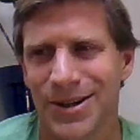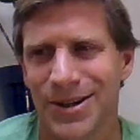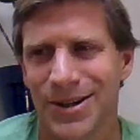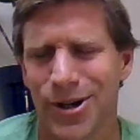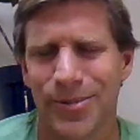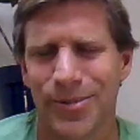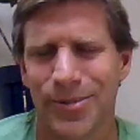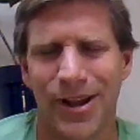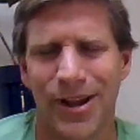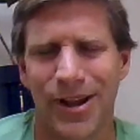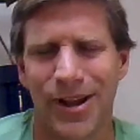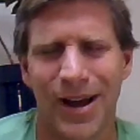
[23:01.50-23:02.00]
There
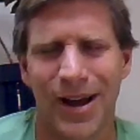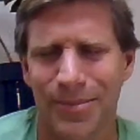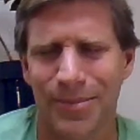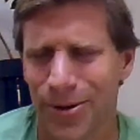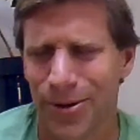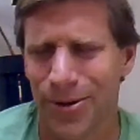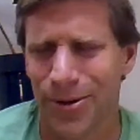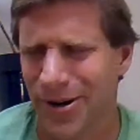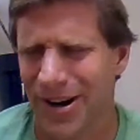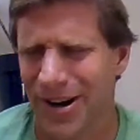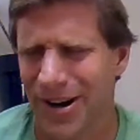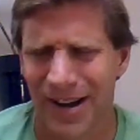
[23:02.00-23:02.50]
would have been a lot
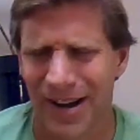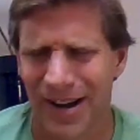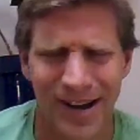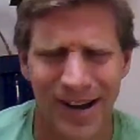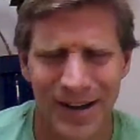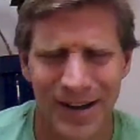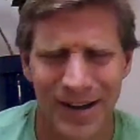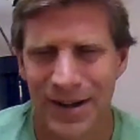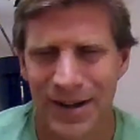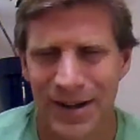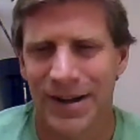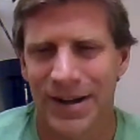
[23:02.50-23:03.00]
more, uh,
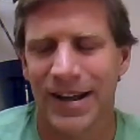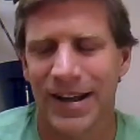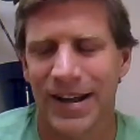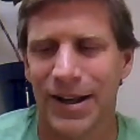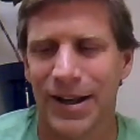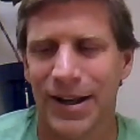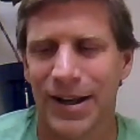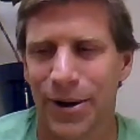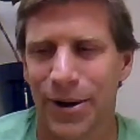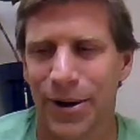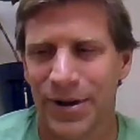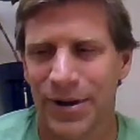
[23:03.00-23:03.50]
mm-hmm.
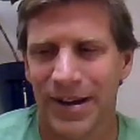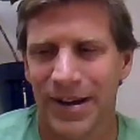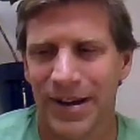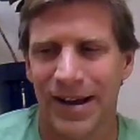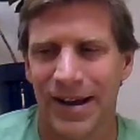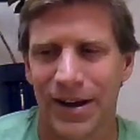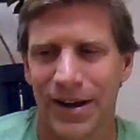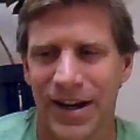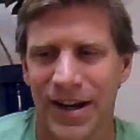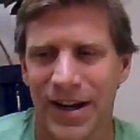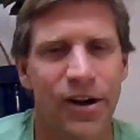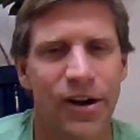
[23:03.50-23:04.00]
you know,
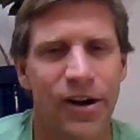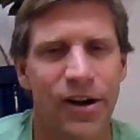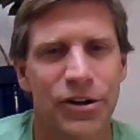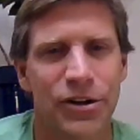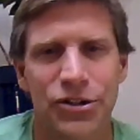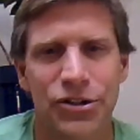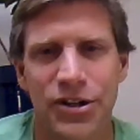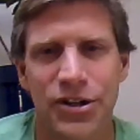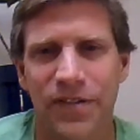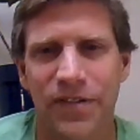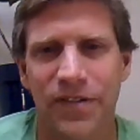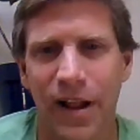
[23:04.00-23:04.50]
uh,
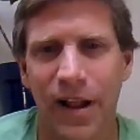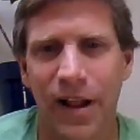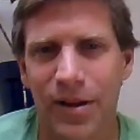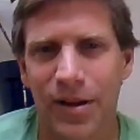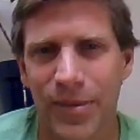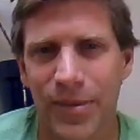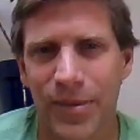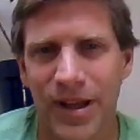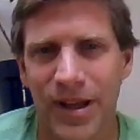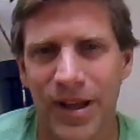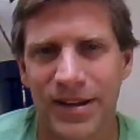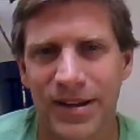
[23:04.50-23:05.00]
character
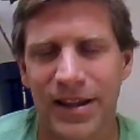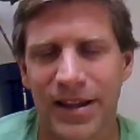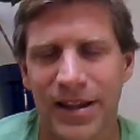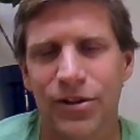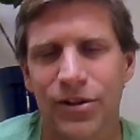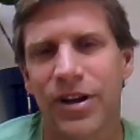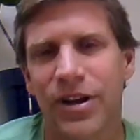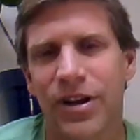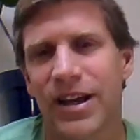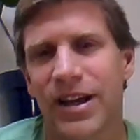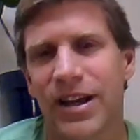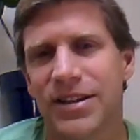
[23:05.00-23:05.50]
development and
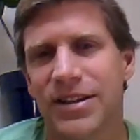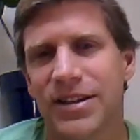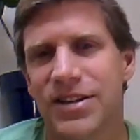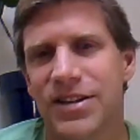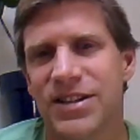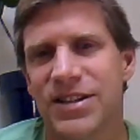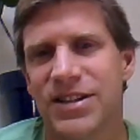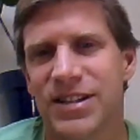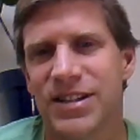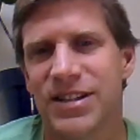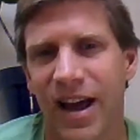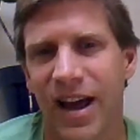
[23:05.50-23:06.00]
looking into
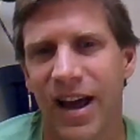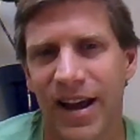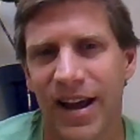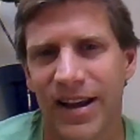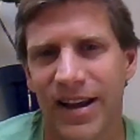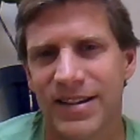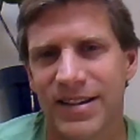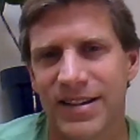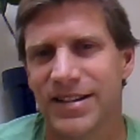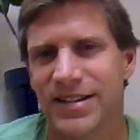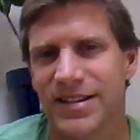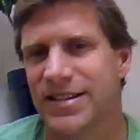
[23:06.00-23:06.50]
the
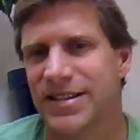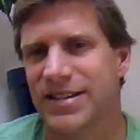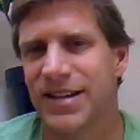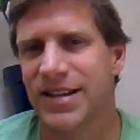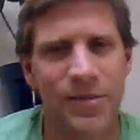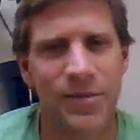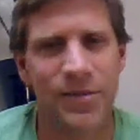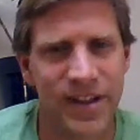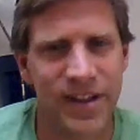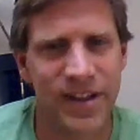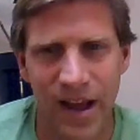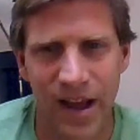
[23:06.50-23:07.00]
science and
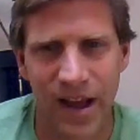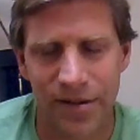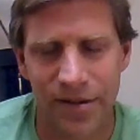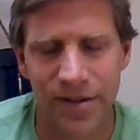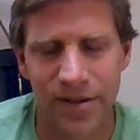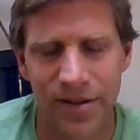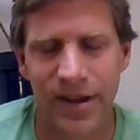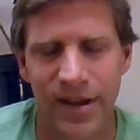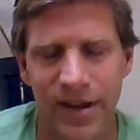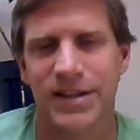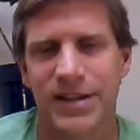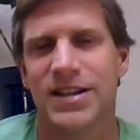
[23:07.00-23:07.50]
some of the other
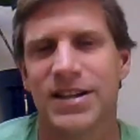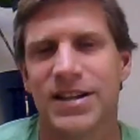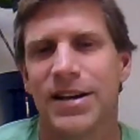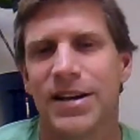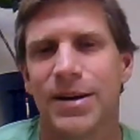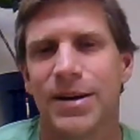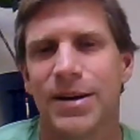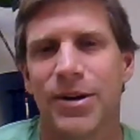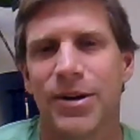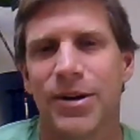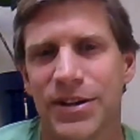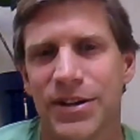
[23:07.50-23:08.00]
things.
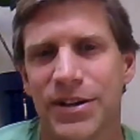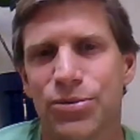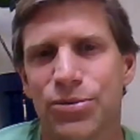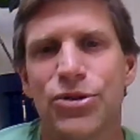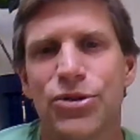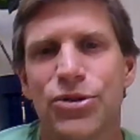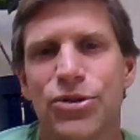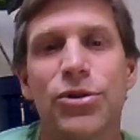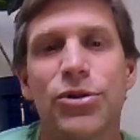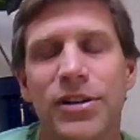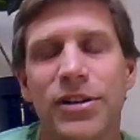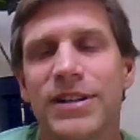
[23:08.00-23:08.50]
But this
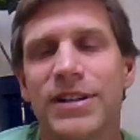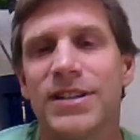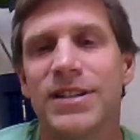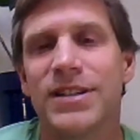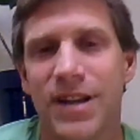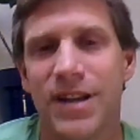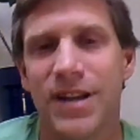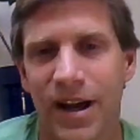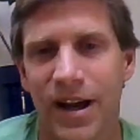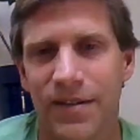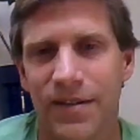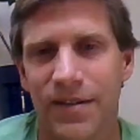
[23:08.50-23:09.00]
was really
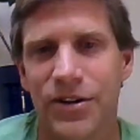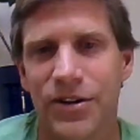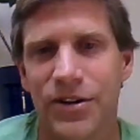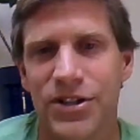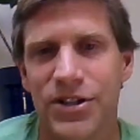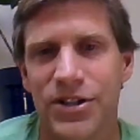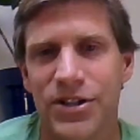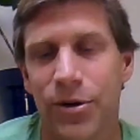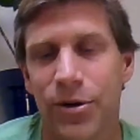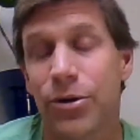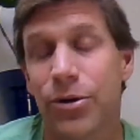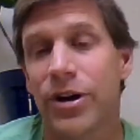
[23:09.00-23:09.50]
designed for
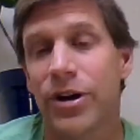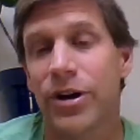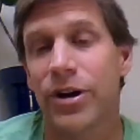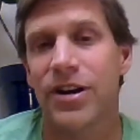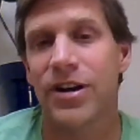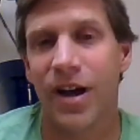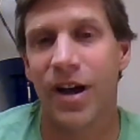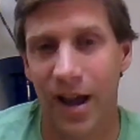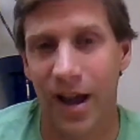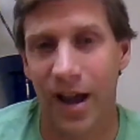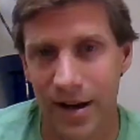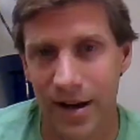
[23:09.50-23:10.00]
someone who had
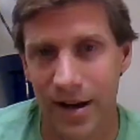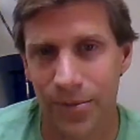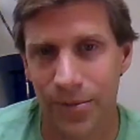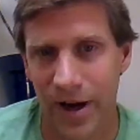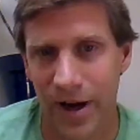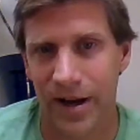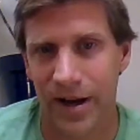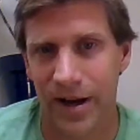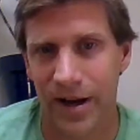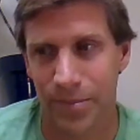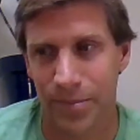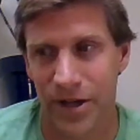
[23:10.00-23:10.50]
not
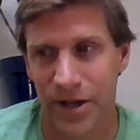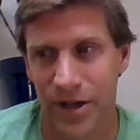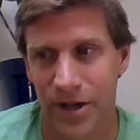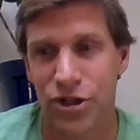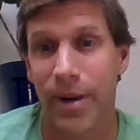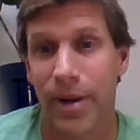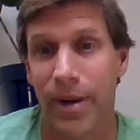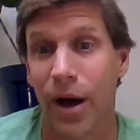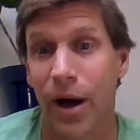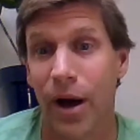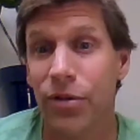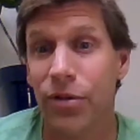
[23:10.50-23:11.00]
read much
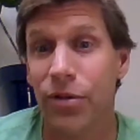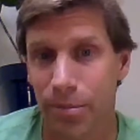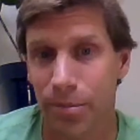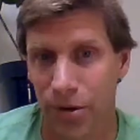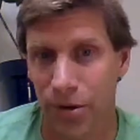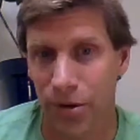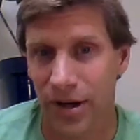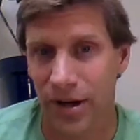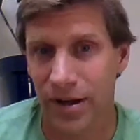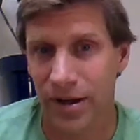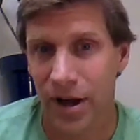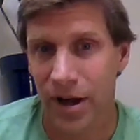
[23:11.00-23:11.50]
about the
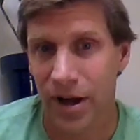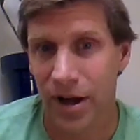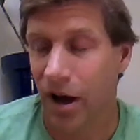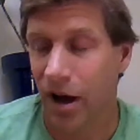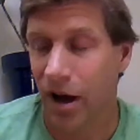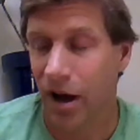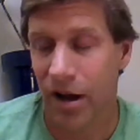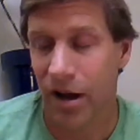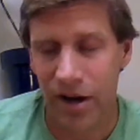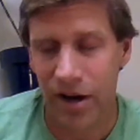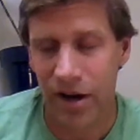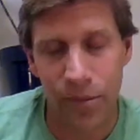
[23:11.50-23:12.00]
book
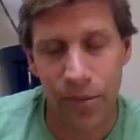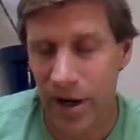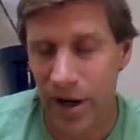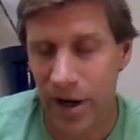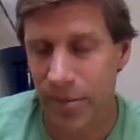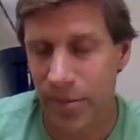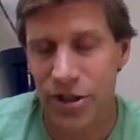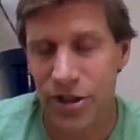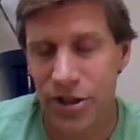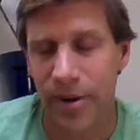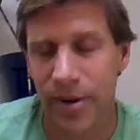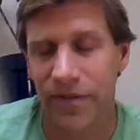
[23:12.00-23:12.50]
uh, not read
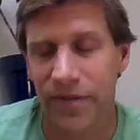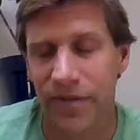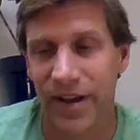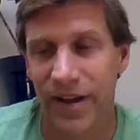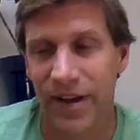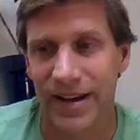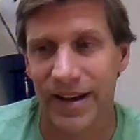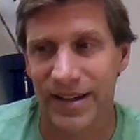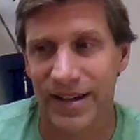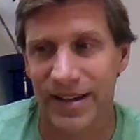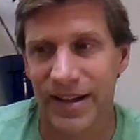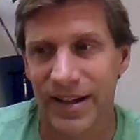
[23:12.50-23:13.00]
much about the
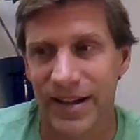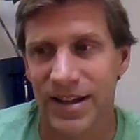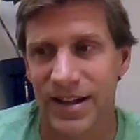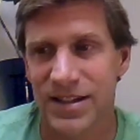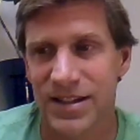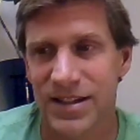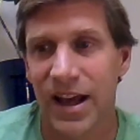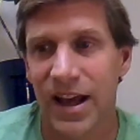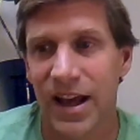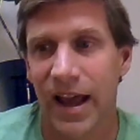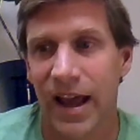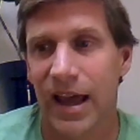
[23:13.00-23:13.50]

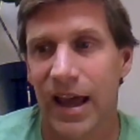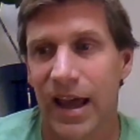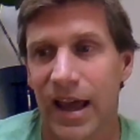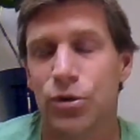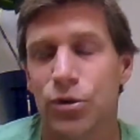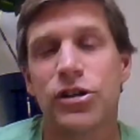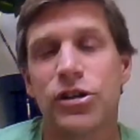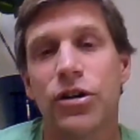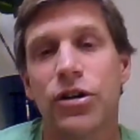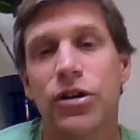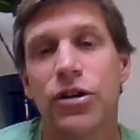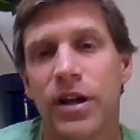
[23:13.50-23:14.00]
ideas, and
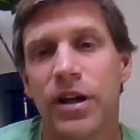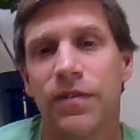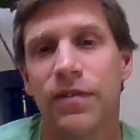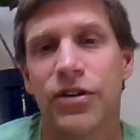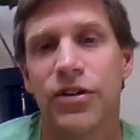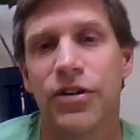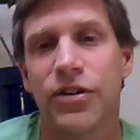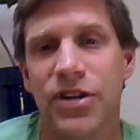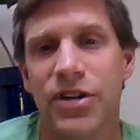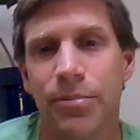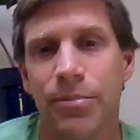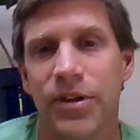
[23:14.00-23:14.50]
was looking for
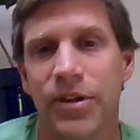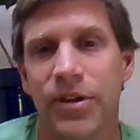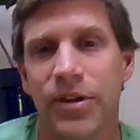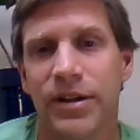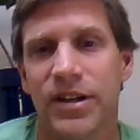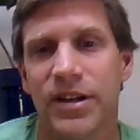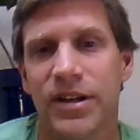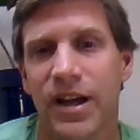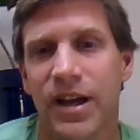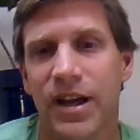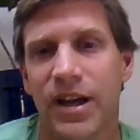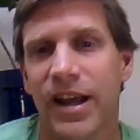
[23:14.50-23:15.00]
something
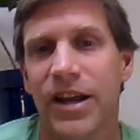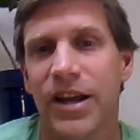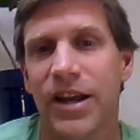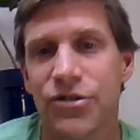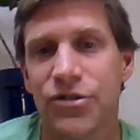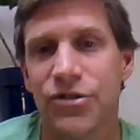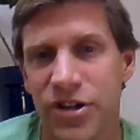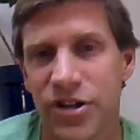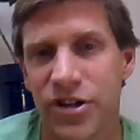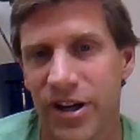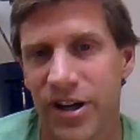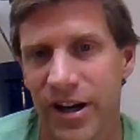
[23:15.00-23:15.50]
to get
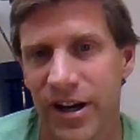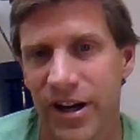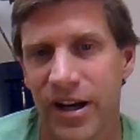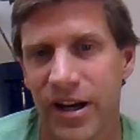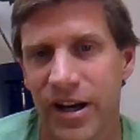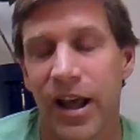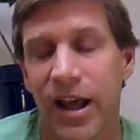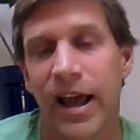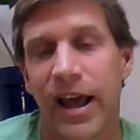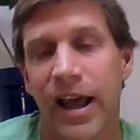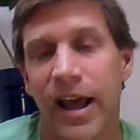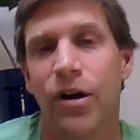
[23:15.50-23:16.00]
interested in it,
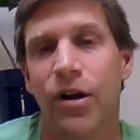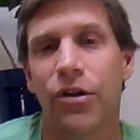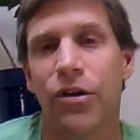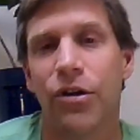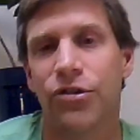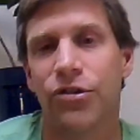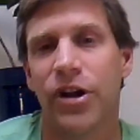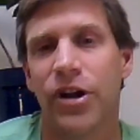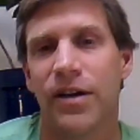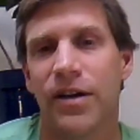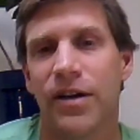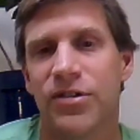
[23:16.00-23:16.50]
and
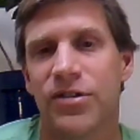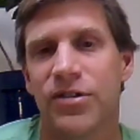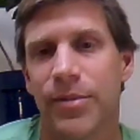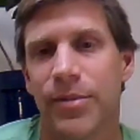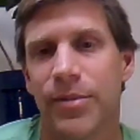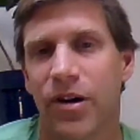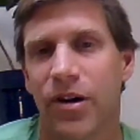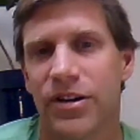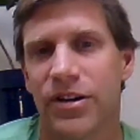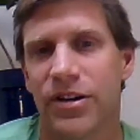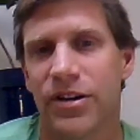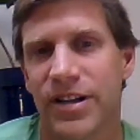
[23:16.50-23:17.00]
also to have
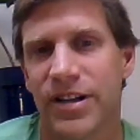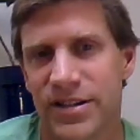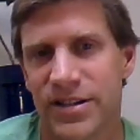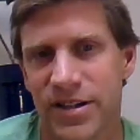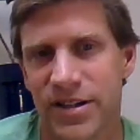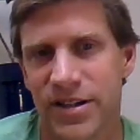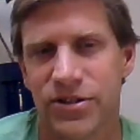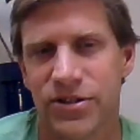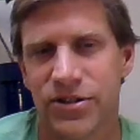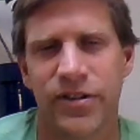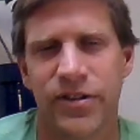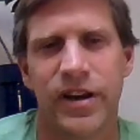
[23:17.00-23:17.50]
something
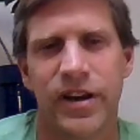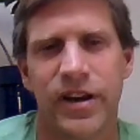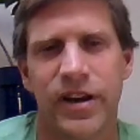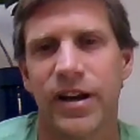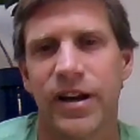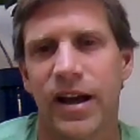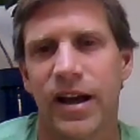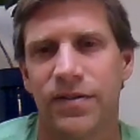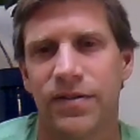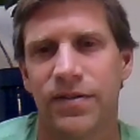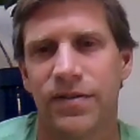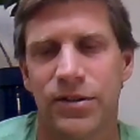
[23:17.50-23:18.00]
artistic, so they didn't
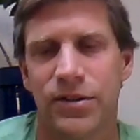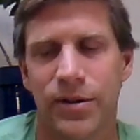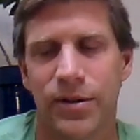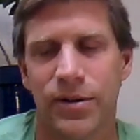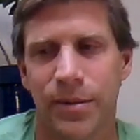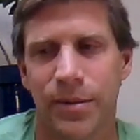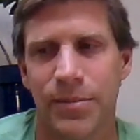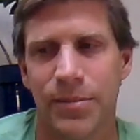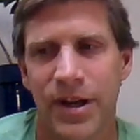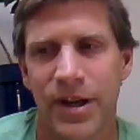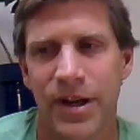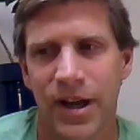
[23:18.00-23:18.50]
have to,
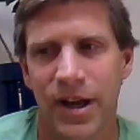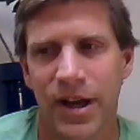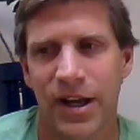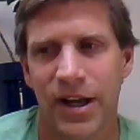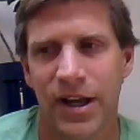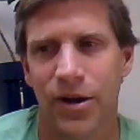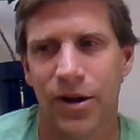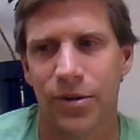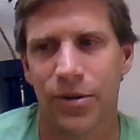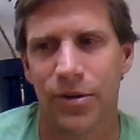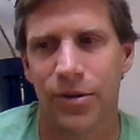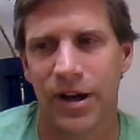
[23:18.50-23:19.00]
uh, you
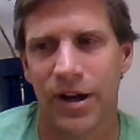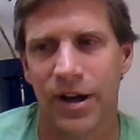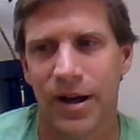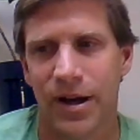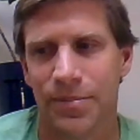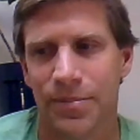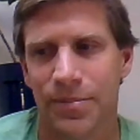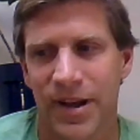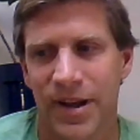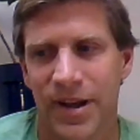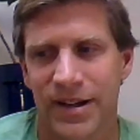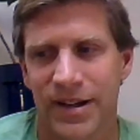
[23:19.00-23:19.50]
know,
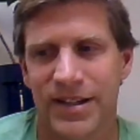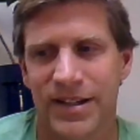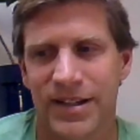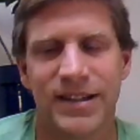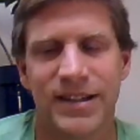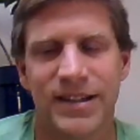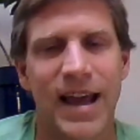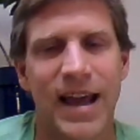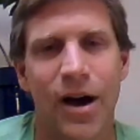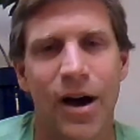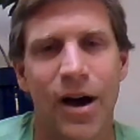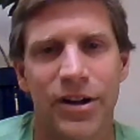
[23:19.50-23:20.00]
um, dig
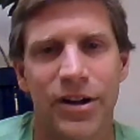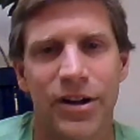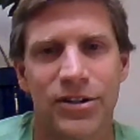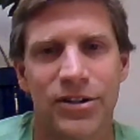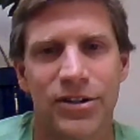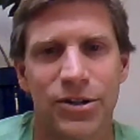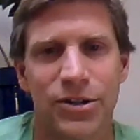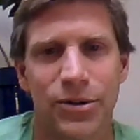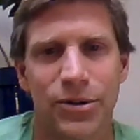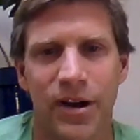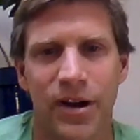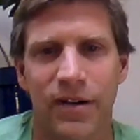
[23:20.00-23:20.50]
down
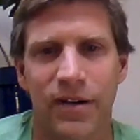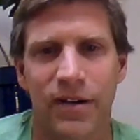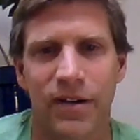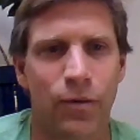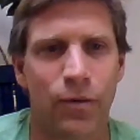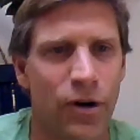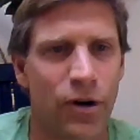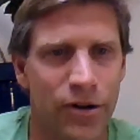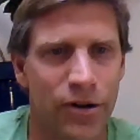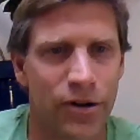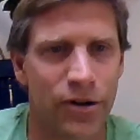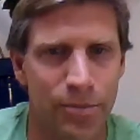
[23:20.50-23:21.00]
into a
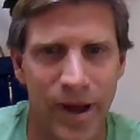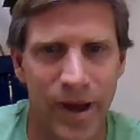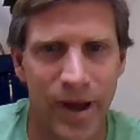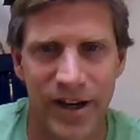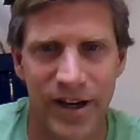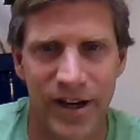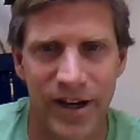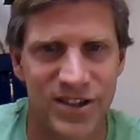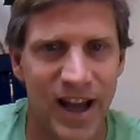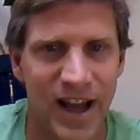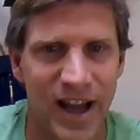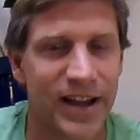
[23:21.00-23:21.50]

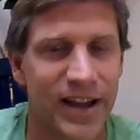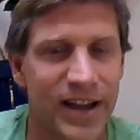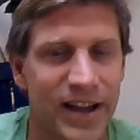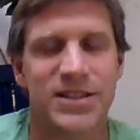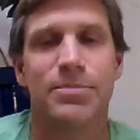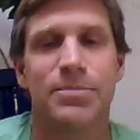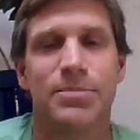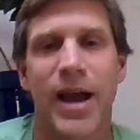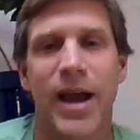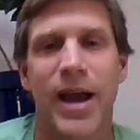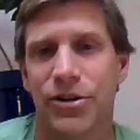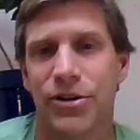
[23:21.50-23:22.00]
400-page
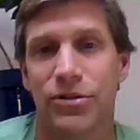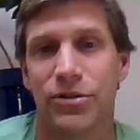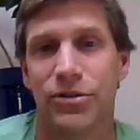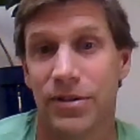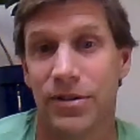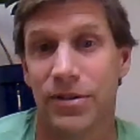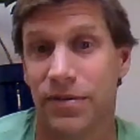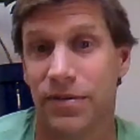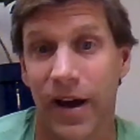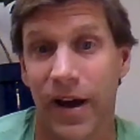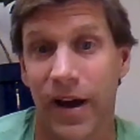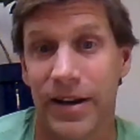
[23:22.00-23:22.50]
science manual
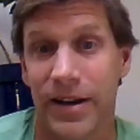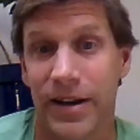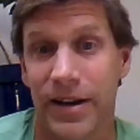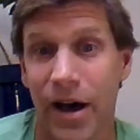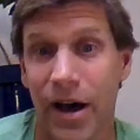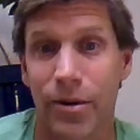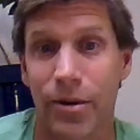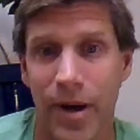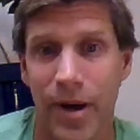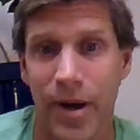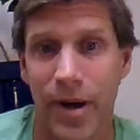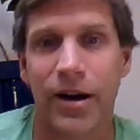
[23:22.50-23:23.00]
to find
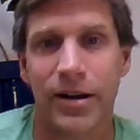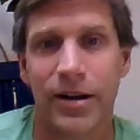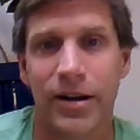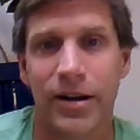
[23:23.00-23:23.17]
out about